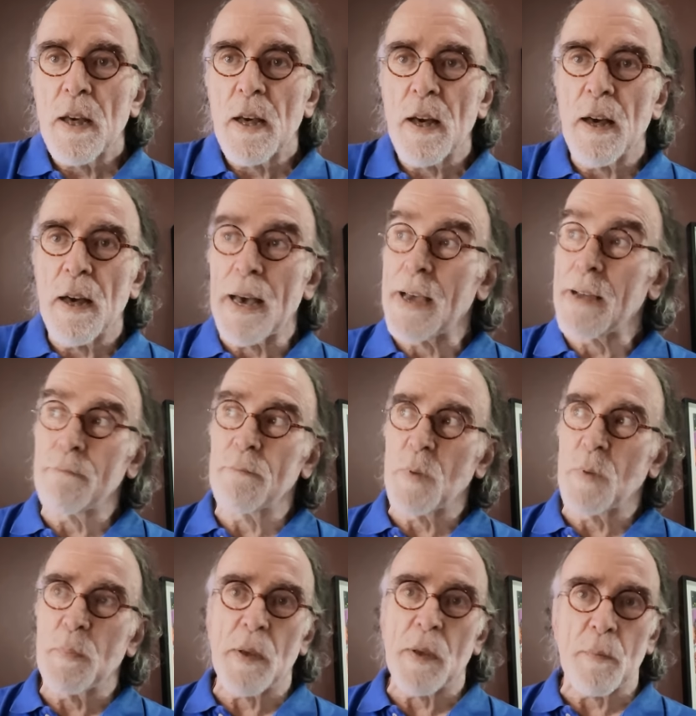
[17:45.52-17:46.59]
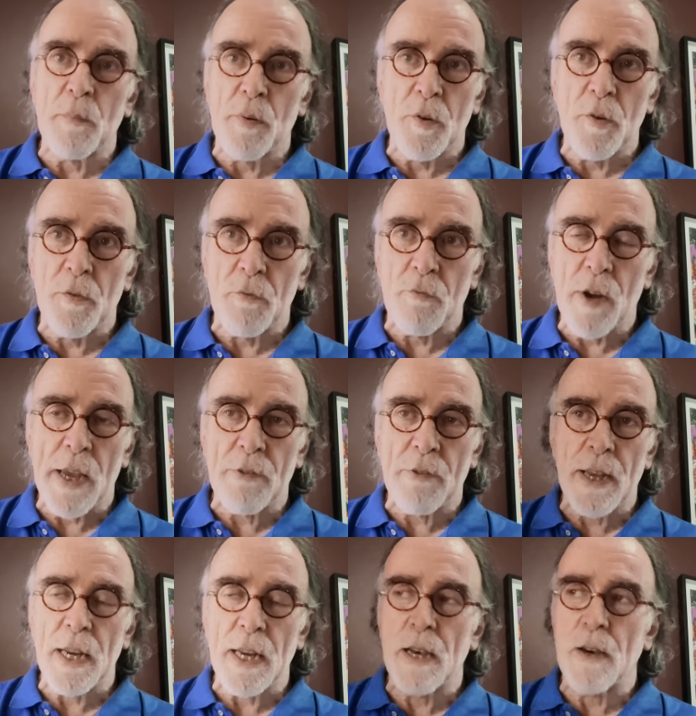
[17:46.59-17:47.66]
uh, and we're being proven right
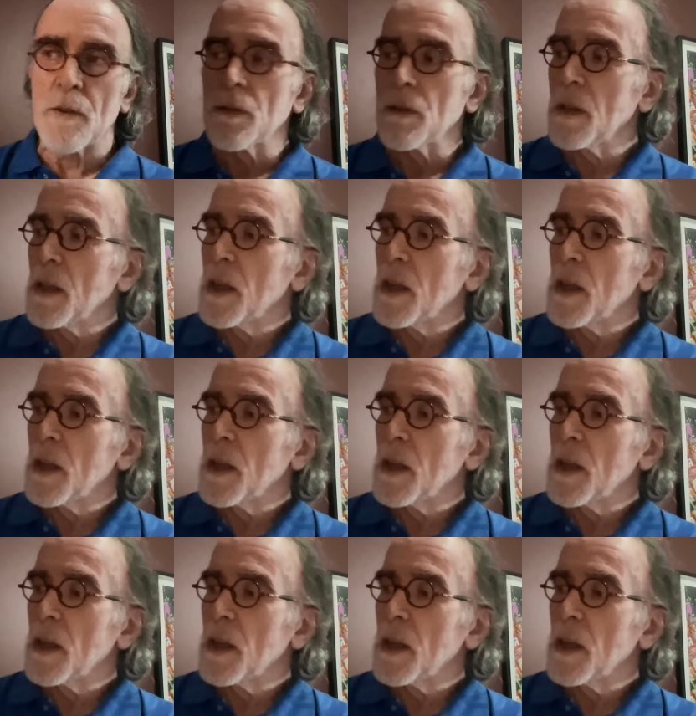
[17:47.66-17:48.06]
right now.